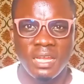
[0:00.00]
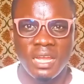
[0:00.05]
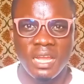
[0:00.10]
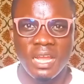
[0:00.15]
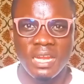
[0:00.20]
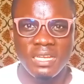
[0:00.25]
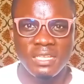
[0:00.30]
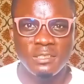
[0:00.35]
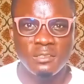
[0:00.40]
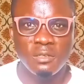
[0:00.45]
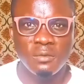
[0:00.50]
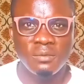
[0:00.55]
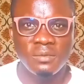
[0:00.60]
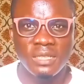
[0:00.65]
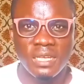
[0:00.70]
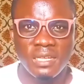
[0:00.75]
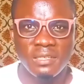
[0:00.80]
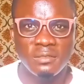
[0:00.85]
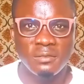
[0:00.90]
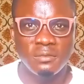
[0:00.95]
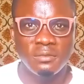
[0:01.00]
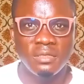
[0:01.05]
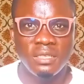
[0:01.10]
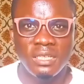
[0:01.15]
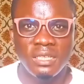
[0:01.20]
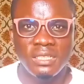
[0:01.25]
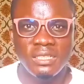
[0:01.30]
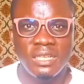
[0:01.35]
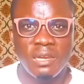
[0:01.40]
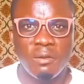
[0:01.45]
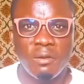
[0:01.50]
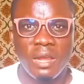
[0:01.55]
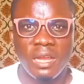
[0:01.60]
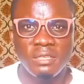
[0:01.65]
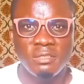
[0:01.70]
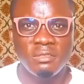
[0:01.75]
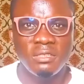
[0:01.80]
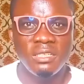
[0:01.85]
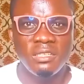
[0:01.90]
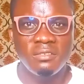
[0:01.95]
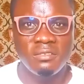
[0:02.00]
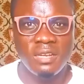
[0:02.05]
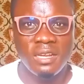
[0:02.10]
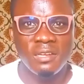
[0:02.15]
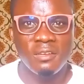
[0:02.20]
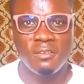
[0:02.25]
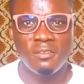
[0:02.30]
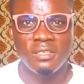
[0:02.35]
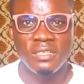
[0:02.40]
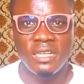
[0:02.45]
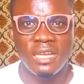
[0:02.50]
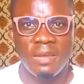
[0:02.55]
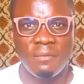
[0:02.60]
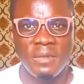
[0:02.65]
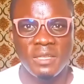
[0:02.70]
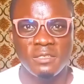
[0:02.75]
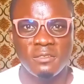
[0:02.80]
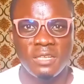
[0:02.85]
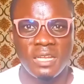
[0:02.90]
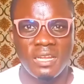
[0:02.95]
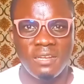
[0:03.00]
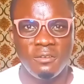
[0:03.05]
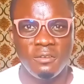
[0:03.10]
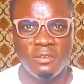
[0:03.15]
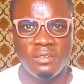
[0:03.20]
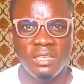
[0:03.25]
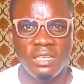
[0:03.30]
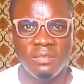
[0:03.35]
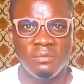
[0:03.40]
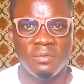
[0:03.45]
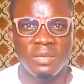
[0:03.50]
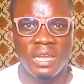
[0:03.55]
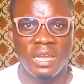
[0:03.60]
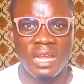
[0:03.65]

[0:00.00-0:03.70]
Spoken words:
and a subtitle that will actually rank on the Amazon algorithm.